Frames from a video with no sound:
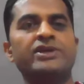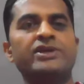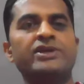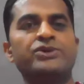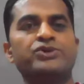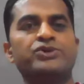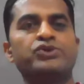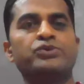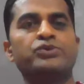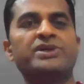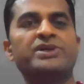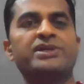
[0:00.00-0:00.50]

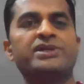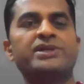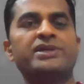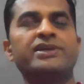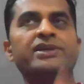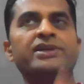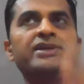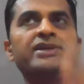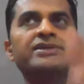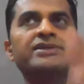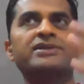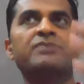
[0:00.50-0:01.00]
So, but
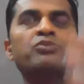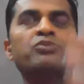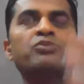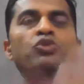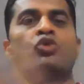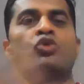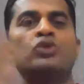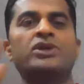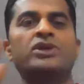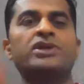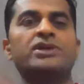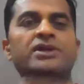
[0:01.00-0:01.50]
in case of
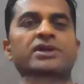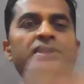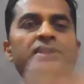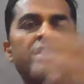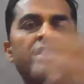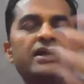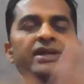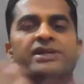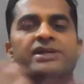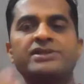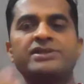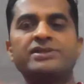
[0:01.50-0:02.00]
motor
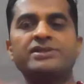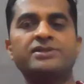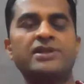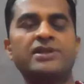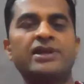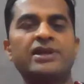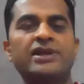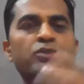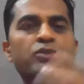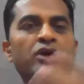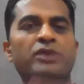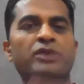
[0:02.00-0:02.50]
conditions
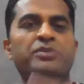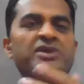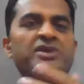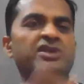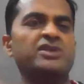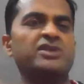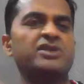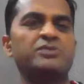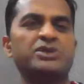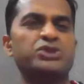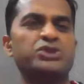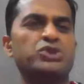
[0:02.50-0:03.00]
like
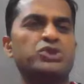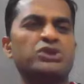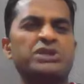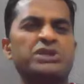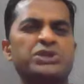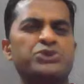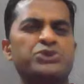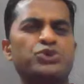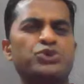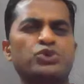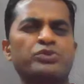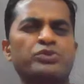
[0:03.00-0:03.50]
myopathies, muscular
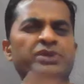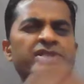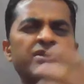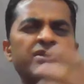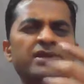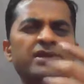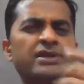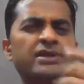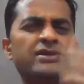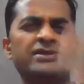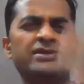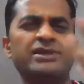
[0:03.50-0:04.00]
dystrophies,
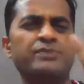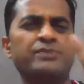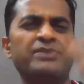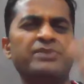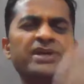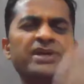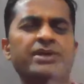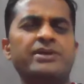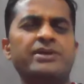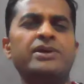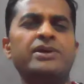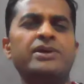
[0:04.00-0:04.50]
or
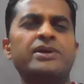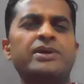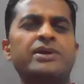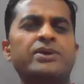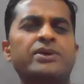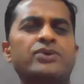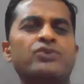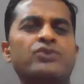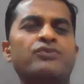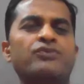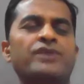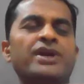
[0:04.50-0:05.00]
CP,
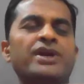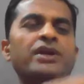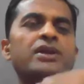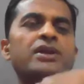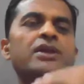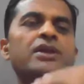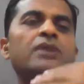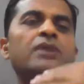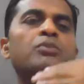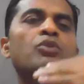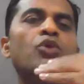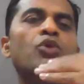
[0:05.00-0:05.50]
so where
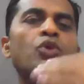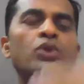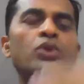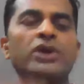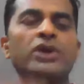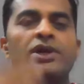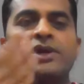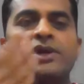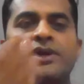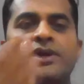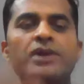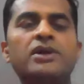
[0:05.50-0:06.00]
the
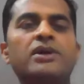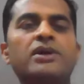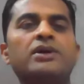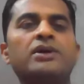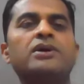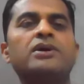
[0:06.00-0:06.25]
motor,